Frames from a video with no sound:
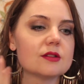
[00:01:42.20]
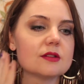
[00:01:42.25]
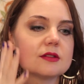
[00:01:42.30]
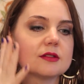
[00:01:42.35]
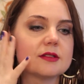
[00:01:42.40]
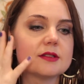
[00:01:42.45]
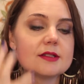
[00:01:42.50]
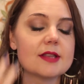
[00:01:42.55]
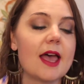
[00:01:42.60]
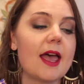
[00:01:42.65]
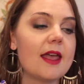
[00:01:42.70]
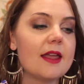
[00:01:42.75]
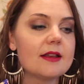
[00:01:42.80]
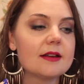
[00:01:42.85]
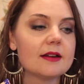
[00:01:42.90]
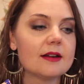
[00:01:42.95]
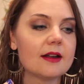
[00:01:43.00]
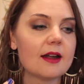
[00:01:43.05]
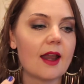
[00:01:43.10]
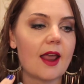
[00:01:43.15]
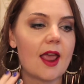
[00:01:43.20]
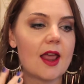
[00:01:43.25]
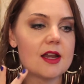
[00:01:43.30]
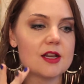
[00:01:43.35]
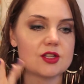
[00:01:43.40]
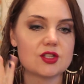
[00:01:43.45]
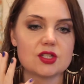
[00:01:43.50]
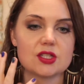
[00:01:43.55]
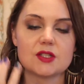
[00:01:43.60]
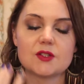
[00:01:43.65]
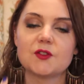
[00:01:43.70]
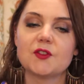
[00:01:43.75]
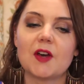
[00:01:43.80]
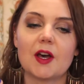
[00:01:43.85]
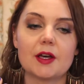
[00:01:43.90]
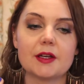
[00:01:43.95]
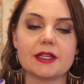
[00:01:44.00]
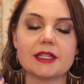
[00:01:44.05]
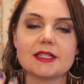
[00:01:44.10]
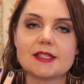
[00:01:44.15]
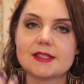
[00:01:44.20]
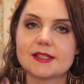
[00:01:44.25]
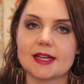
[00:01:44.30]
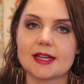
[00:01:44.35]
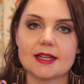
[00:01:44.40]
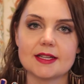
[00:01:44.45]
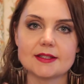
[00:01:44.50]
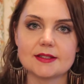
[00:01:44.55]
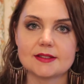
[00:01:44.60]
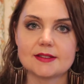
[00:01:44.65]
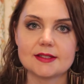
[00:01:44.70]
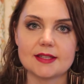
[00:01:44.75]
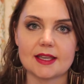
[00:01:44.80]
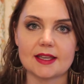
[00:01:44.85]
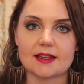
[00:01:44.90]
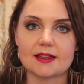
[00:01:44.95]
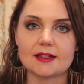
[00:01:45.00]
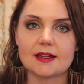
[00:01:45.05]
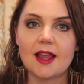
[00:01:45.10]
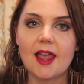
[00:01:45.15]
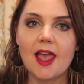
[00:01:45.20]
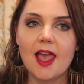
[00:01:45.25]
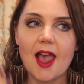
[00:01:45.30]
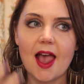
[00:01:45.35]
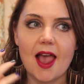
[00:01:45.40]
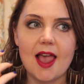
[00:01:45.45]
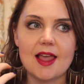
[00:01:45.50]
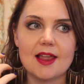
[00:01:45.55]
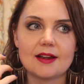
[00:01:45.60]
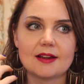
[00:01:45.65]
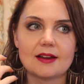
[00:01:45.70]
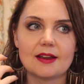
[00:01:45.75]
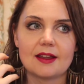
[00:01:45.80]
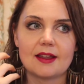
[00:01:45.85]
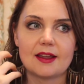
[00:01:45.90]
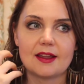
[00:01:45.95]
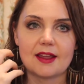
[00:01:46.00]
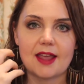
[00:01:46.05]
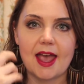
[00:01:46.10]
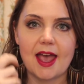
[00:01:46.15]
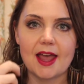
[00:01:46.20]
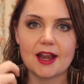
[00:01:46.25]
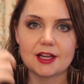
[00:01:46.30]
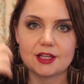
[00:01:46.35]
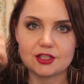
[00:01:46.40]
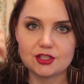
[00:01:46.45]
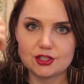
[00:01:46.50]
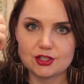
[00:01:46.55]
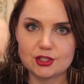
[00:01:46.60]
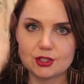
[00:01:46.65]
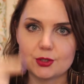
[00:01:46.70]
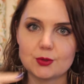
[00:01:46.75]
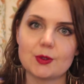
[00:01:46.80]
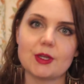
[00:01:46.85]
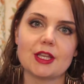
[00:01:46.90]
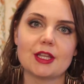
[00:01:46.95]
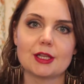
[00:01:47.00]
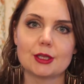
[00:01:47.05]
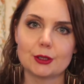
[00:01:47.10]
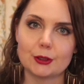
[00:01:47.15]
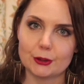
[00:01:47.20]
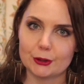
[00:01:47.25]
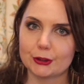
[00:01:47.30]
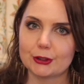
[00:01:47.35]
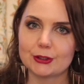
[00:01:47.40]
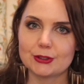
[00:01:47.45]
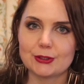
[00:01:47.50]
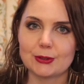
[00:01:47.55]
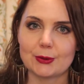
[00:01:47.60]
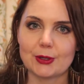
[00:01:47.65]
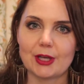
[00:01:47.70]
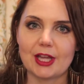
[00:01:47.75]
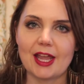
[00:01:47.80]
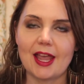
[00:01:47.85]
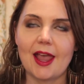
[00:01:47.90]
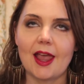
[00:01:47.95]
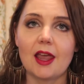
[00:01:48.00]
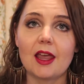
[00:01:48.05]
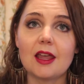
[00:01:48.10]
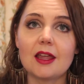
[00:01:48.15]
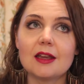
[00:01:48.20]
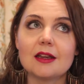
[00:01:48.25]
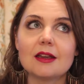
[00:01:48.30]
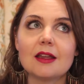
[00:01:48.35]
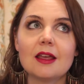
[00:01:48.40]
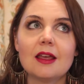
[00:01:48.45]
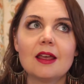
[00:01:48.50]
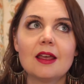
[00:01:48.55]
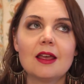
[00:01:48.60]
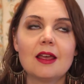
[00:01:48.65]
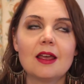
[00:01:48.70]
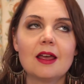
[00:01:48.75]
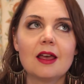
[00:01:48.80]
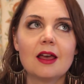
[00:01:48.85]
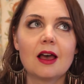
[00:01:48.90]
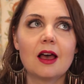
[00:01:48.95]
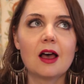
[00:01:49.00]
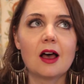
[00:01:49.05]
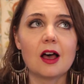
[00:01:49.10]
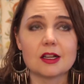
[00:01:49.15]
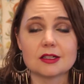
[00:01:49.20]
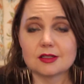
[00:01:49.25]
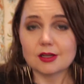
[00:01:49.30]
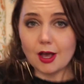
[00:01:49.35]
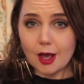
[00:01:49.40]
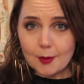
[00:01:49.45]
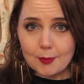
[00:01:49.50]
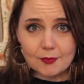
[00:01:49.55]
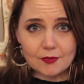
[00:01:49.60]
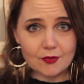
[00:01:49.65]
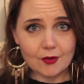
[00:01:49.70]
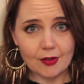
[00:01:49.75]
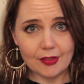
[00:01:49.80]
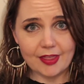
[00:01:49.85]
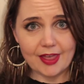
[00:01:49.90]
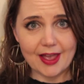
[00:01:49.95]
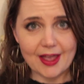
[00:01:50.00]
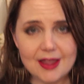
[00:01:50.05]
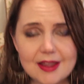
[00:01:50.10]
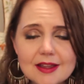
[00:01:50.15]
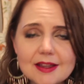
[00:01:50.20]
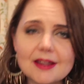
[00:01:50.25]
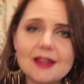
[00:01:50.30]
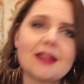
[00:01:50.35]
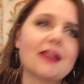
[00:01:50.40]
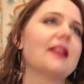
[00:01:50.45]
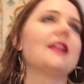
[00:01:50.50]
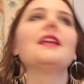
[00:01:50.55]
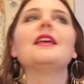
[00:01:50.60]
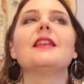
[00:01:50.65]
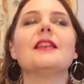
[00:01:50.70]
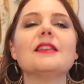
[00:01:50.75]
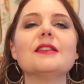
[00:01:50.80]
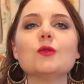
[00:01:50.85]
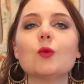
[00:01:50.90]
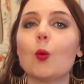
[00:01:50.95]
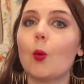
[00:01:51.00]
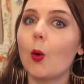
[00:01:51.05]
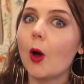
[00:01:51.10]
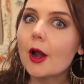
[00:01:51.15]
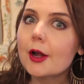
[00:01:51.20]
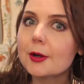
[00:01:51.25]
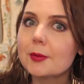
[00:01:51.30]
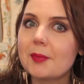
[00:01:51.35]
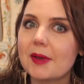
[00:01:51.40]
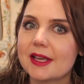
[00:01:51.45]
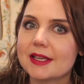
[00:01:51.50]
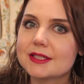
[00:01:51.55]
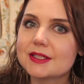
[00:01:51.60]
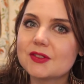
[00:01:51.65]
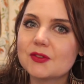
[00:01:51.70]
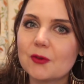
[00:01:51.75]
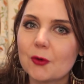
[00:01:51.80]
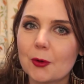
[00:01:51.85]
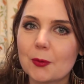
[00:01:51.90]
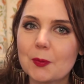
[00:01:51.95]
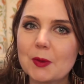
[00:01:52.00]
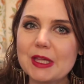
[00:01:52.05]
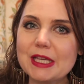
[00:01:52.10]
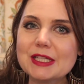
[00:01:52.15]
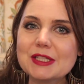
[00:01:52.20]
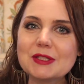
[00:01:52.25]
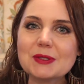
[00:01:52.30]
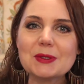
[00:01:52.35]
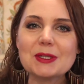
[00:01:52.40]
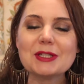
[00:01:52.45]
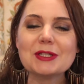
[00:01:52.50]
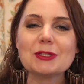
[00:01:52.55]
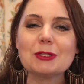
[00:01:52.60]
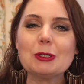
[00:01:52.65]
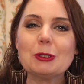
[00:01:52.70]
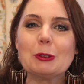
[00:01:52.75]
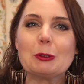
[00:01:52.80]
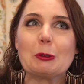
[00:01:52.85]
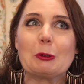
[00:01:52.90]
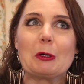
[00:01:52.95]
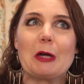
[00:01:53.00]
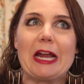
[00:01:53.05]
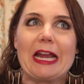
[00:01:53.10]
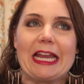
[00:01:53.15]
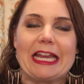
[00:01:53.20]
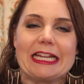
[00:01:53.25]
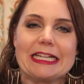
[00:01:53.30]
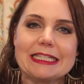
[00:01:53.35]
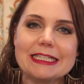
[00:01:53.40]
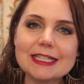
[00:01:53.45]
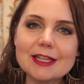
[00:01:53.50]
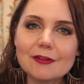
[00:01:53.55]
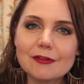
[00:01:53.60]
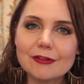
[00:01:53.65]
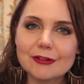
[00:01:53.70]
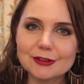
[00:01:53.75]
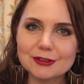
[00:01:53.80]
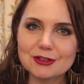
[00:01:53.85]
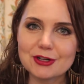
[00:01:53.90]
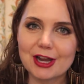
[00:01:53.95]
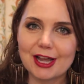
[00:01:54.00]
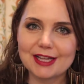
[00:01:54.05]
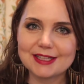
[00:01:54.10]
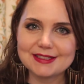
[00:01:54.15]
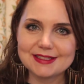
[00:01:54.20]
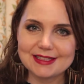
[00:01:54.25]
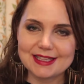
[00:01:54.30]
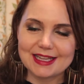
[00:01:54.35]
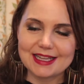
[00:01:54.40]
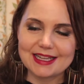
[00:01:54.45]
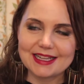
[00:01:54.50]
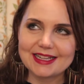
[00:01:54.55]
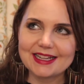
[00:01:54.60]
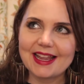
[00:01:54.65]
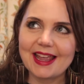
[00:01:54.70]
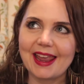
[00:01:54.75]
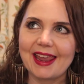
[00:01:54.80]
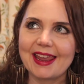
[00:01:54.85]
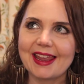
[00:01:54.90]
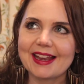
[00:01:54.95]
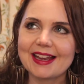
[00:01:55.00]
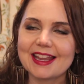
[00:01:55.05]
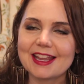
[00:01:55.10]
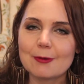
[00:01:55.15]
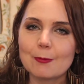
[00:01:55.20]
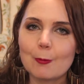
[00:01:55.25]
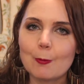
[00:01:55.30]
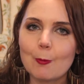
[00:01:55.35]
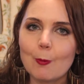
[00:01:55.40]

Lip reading: set, and it just felt like second skin, and it had a dewy look to it. And on top of all that, it is water-based formula, so it is great for dry skin, and it